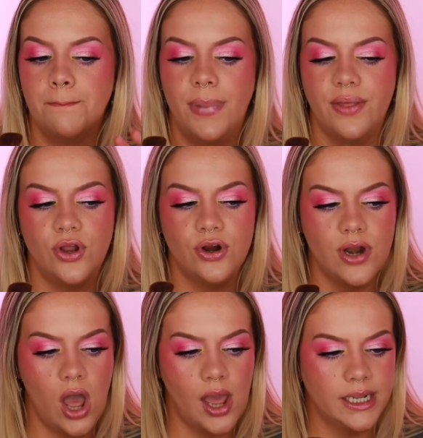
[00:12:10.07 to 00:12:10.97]
but they're
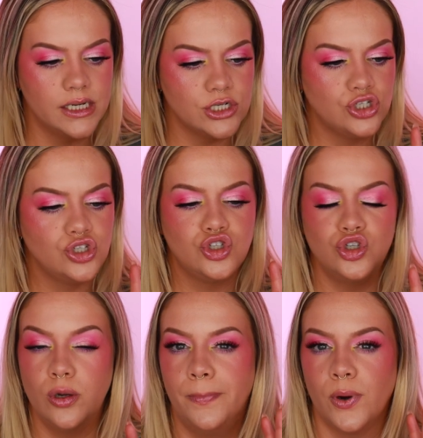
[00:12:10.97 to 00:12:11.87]
not
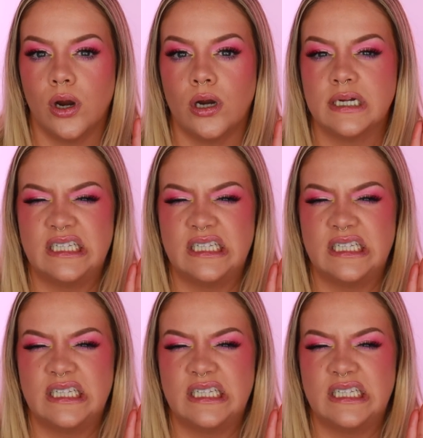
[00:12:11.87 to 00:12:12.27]
super